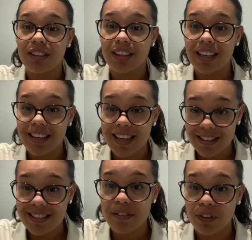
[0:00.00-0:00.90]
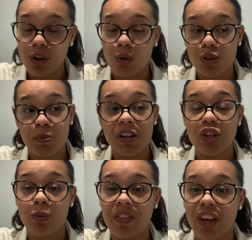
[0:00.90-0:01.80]
it's difficult, especially
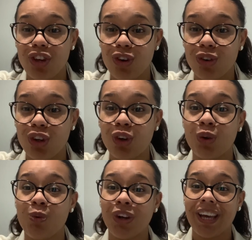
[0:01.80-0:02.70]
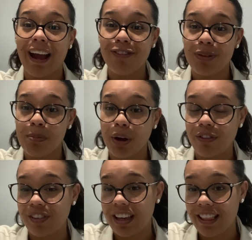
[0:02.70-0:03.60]
when they're young. You're going to want to carry them both
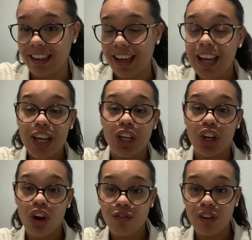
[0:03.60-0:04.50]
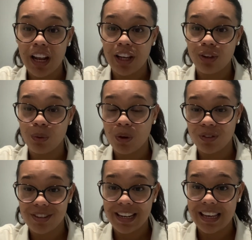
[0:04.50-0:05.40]
together. You're not really going to want
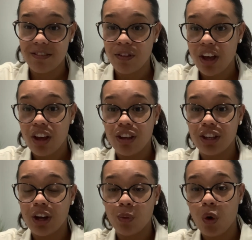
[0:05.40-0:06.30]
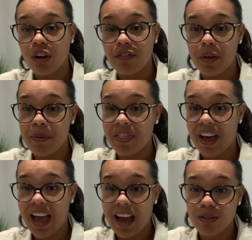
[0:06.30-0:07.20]
to leave, one of them in the
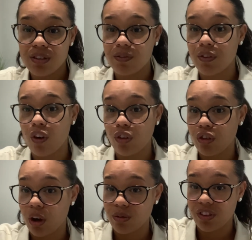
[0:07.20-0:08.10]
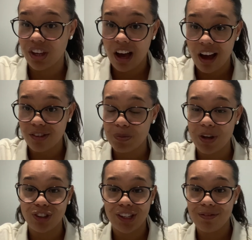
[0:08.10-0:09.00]
house if you've got to go to the car,
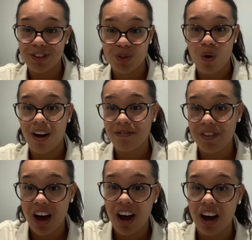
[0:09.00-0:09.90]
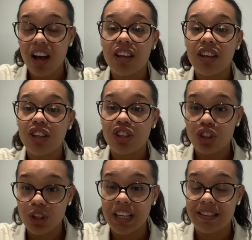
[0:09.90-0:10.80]
especially if it's quite far. You
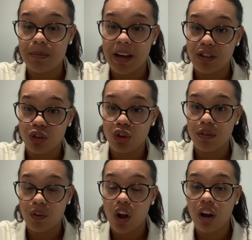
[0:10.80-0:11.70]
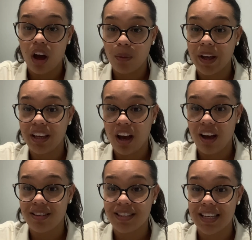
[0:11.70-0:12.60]
need to make sure you've got lightweight car
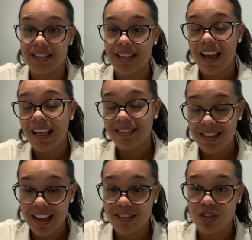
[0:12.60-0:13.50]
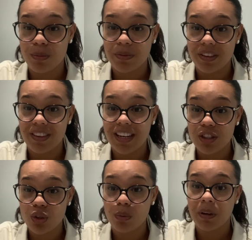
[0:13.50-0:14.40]
seats. So that's something that it
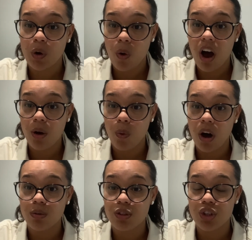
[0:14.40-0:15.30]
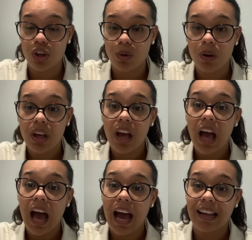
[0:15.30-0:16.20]
took me quite a while to do,
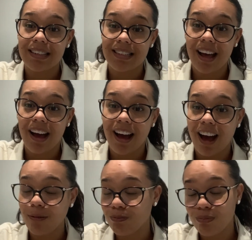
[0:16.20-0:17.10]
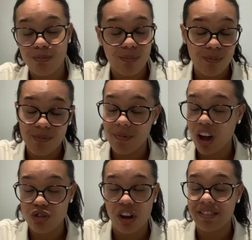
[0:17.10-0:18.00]
and I
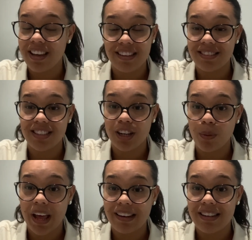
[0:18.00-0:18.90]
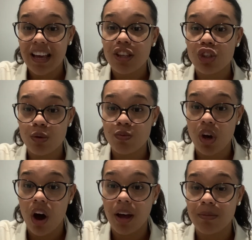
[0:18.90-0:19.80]
tested no end.
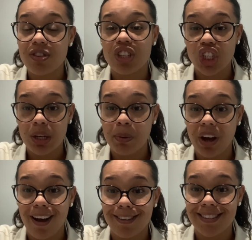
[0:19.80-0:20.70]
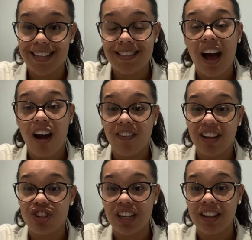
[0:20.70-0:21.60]
Sometimes the cheaper car seats are
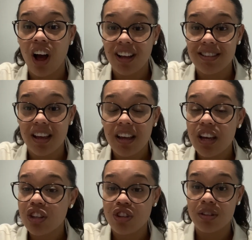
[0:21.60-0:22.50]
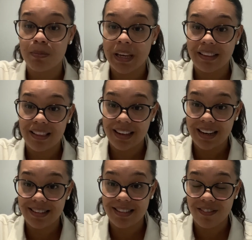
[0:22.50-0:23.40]
actually lighter. Doesn't mean that they're
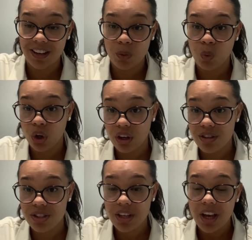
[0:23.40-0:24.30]
necessarily worse.